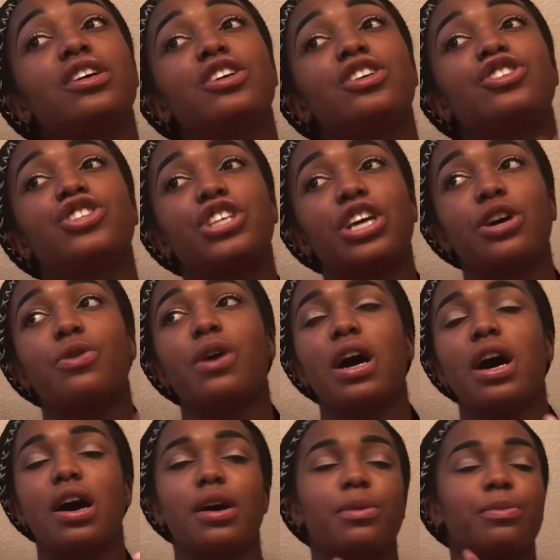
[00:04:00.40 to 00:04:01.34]
So,
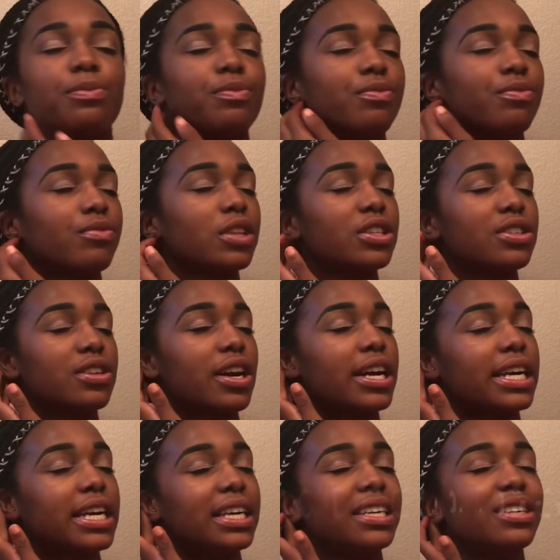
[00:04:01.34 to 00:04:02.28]

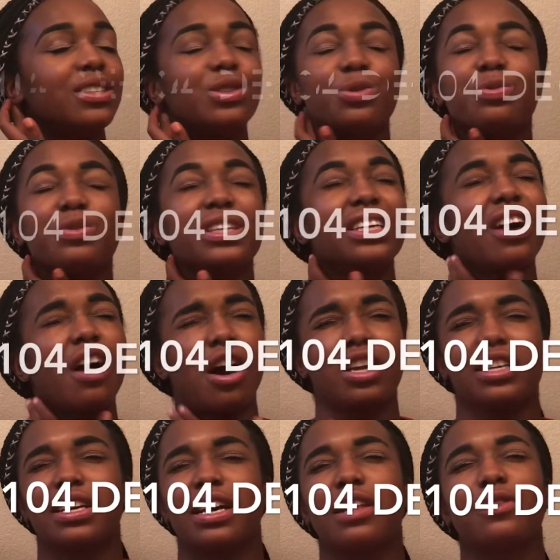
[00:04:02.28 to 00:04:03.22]
sorry, it's really hot
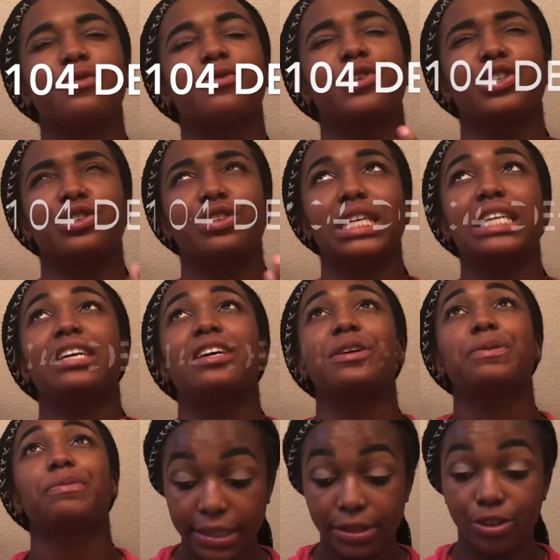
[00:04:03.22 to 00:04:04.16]
in California right
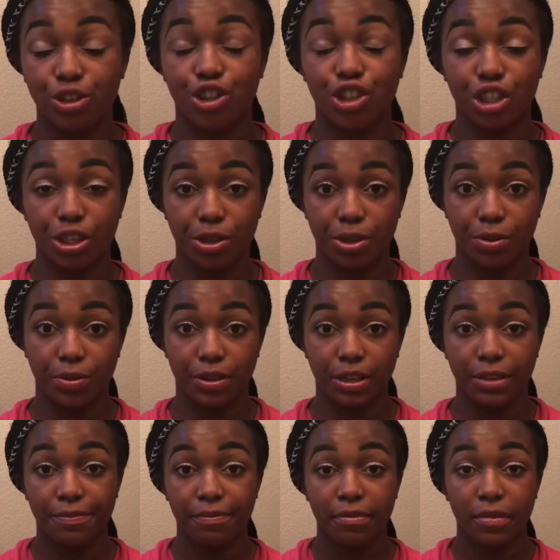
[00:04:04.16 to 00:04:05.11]
now. In
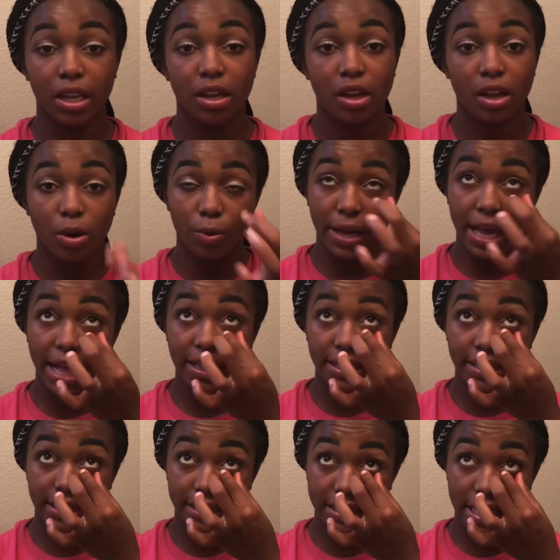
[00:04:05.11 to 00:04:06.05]
June, we have
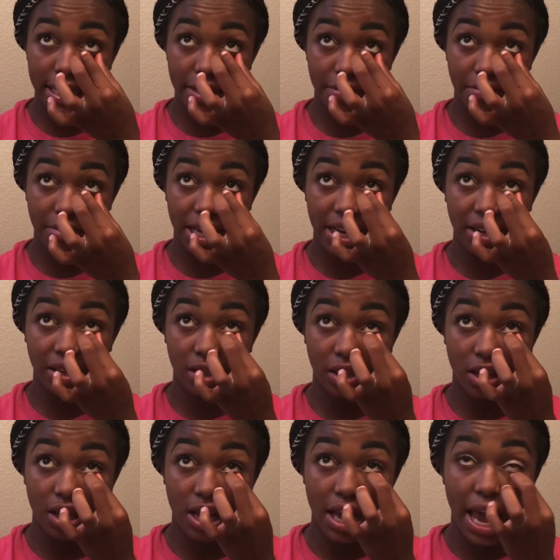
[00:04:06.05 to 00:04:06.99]
the state meet,
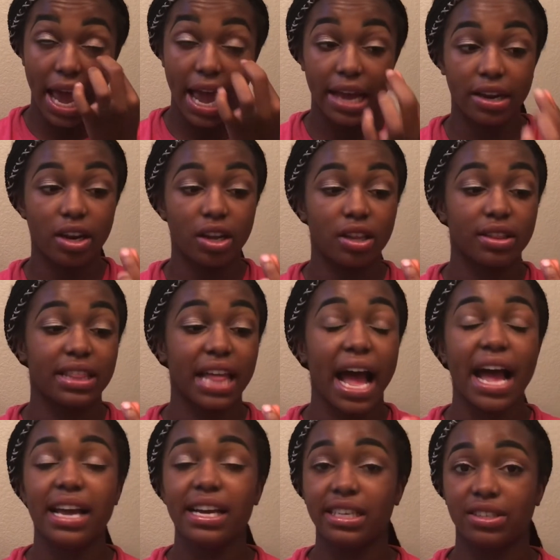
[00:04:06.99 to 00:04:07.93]
and
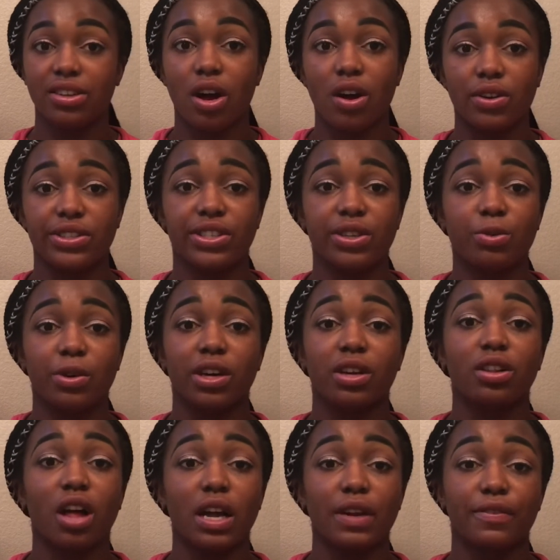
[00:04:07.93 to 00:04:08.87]
that is also where a
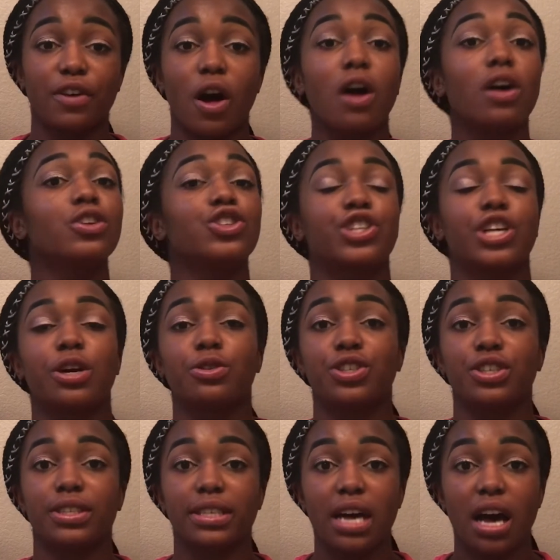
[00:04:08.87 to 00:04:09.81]
lot of college
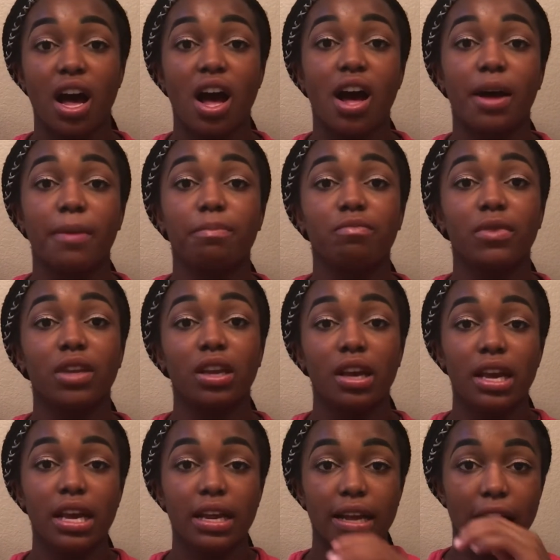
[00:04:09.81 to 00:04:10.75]
coaches come.
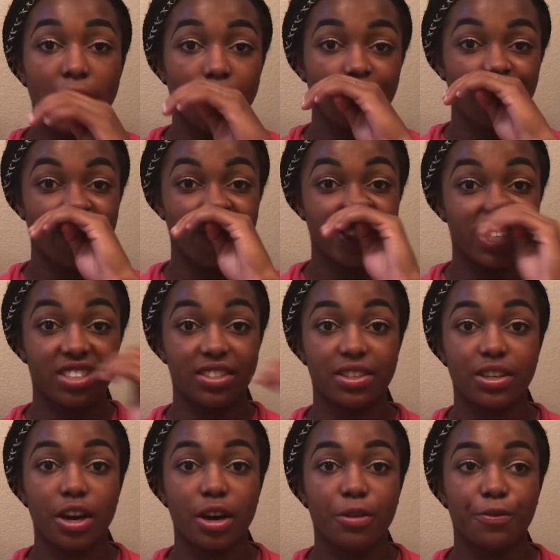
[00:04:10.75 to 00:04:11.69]
California is
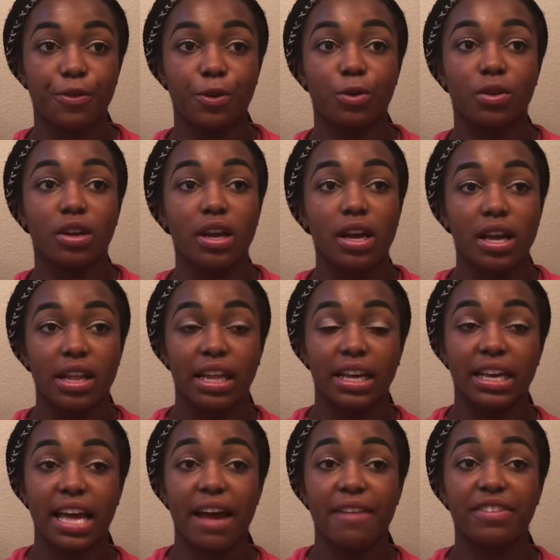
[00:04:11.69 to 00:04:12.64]
known for
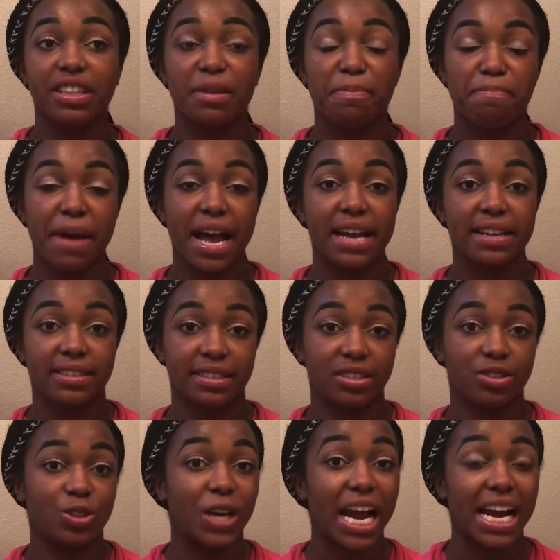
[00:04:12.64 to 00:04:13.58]
like having the
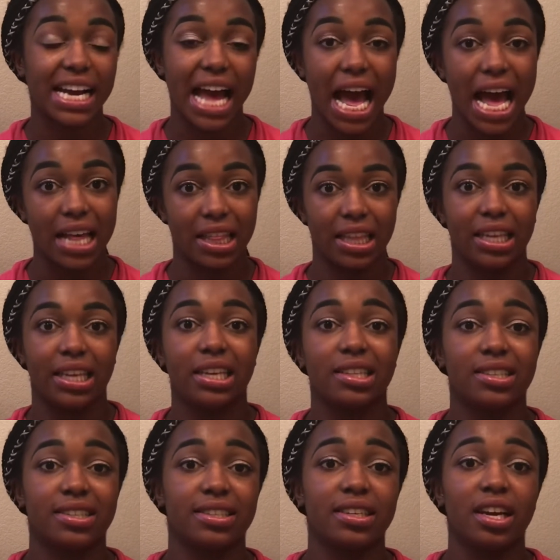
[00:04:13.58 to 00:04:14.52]
best track
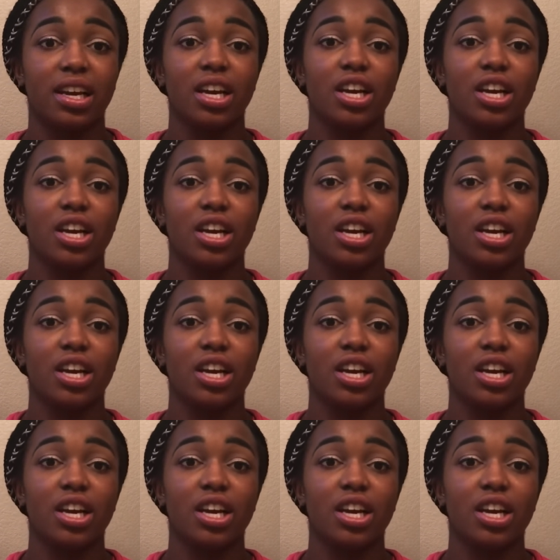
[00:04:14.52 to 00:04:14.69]
athletes.